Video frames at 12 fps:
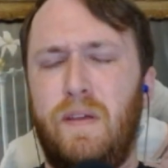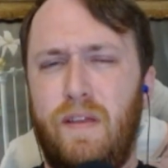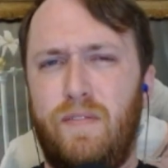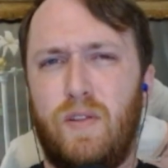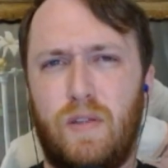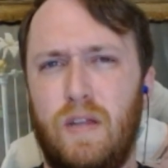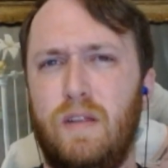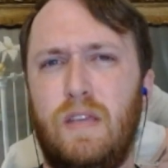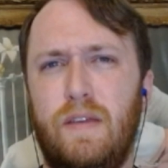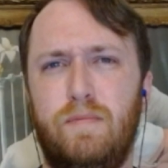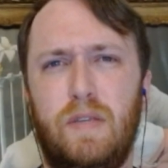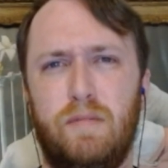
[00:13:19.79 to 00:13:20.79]
if they're gonna
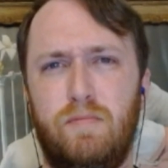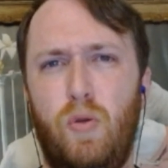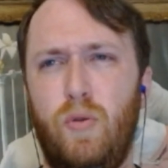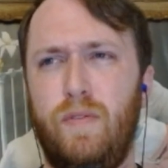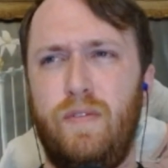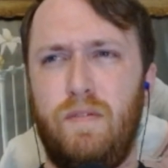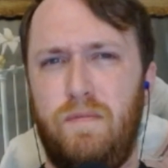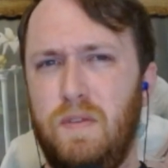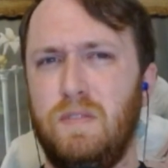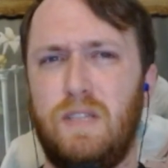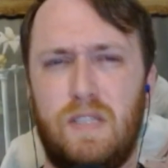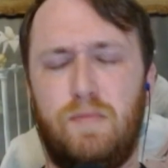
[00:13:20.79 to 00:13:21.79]
give me a motive, it
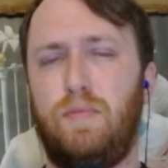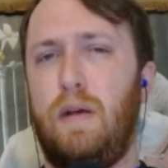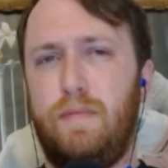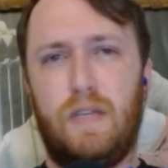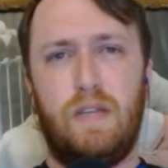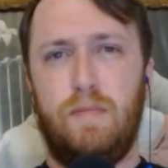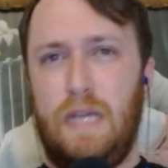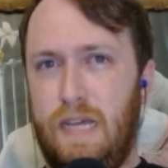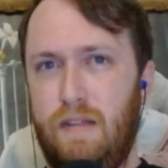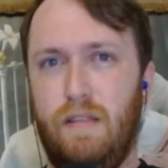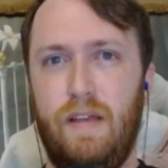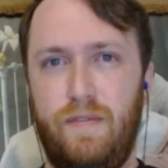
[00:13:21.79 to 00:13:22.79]
feels like it's probably gonna be out
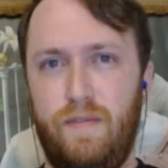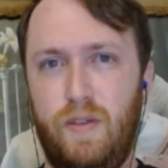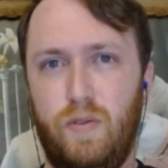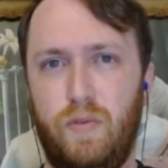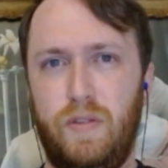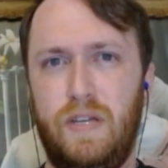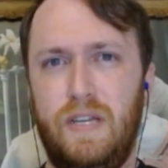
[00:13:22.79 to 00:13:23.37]
of left field.